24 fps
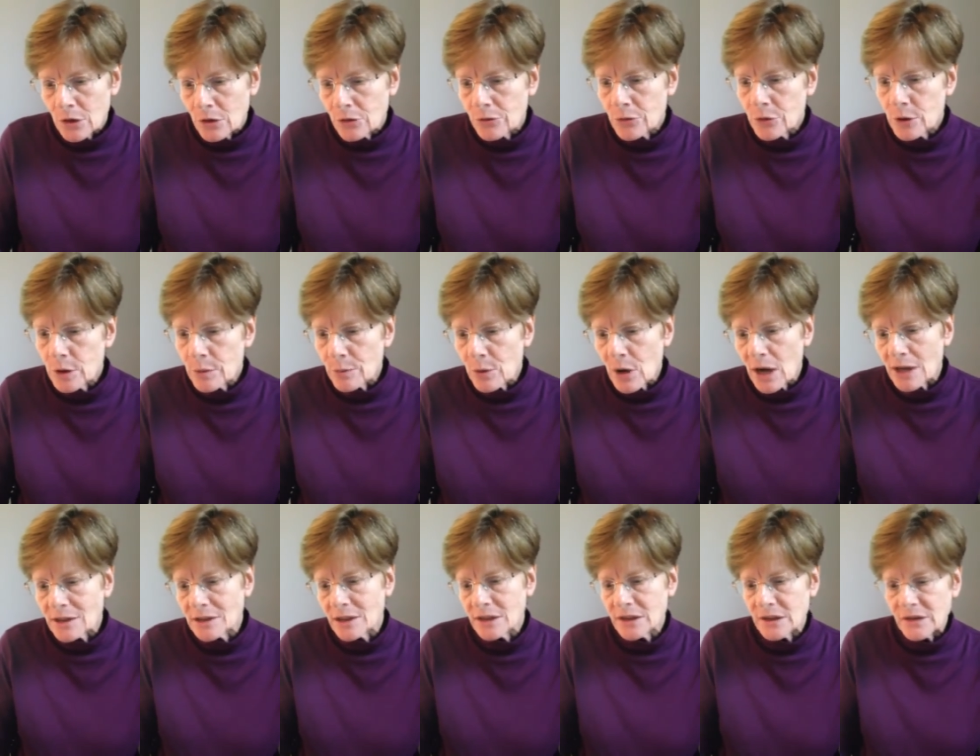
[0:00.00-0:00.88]
Through the
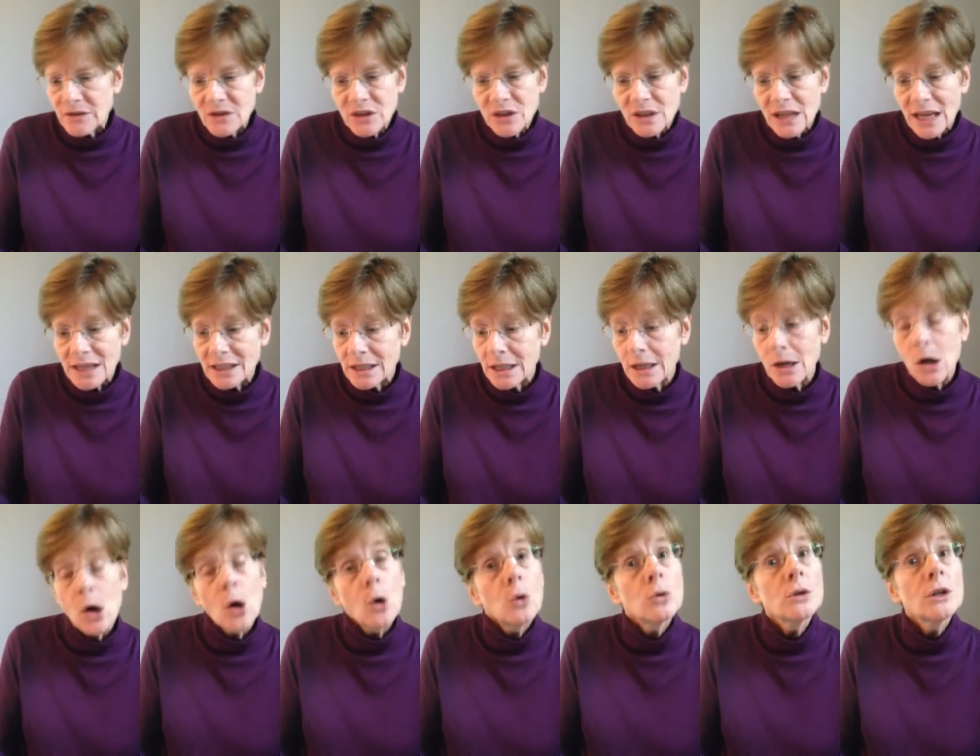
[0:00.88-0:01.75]
process of
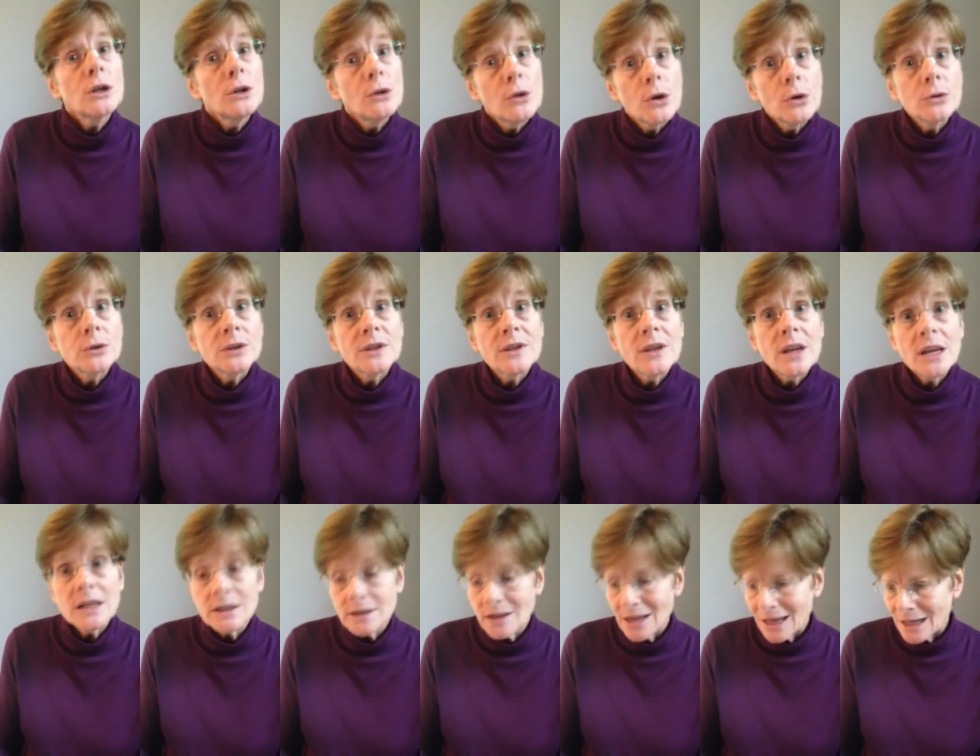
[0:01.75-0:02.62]
selecting only those
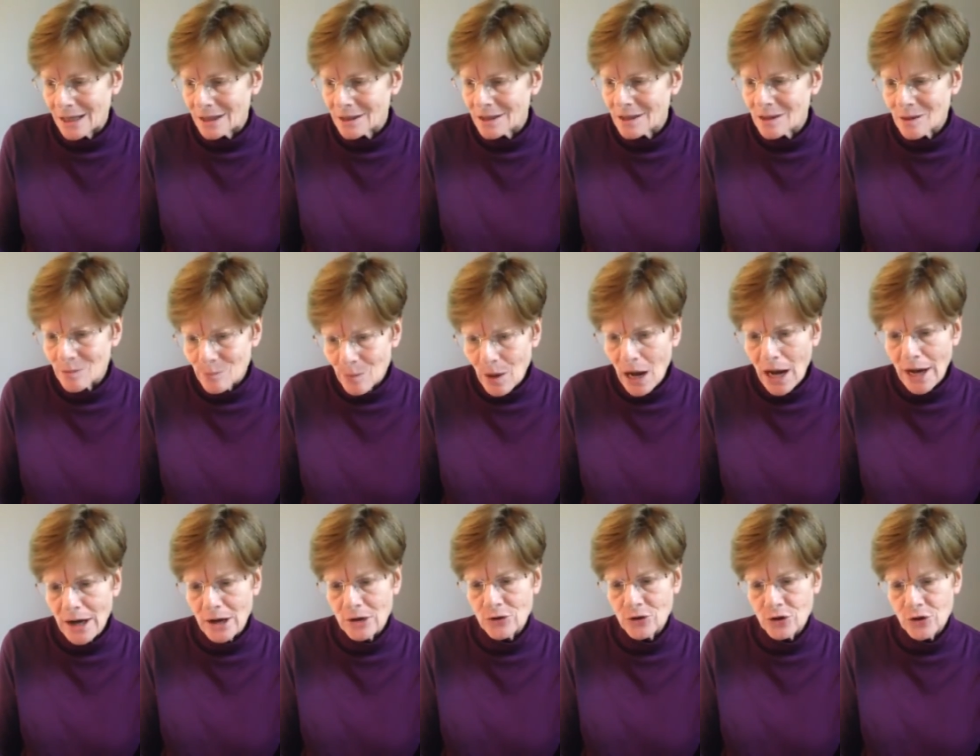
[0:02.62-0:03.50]
things that
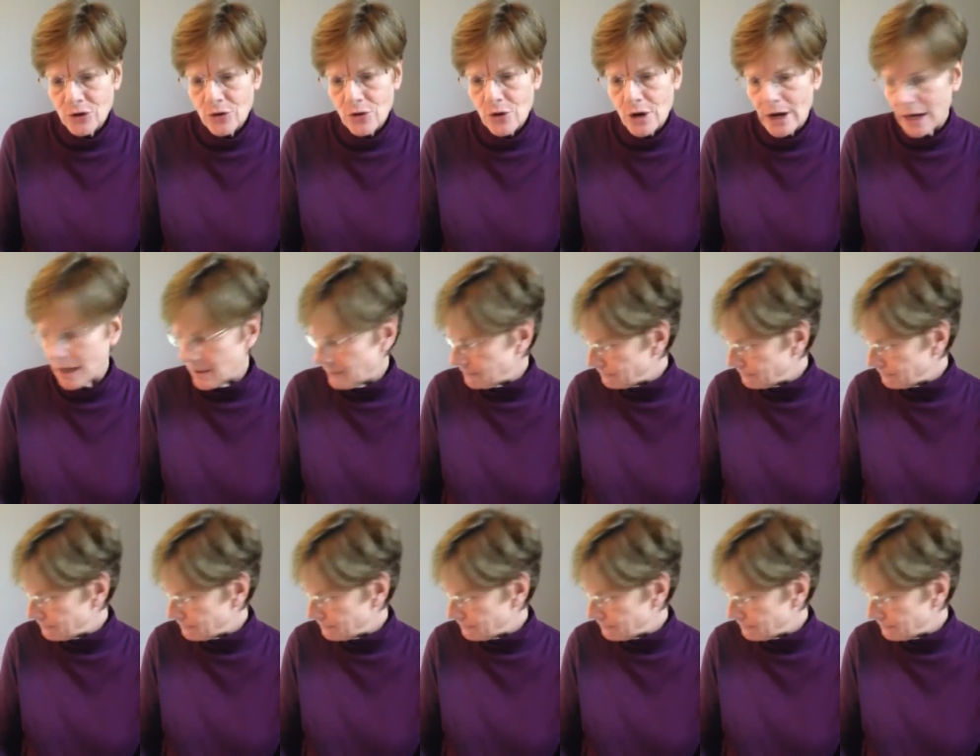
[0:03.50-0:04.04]
inspire joy,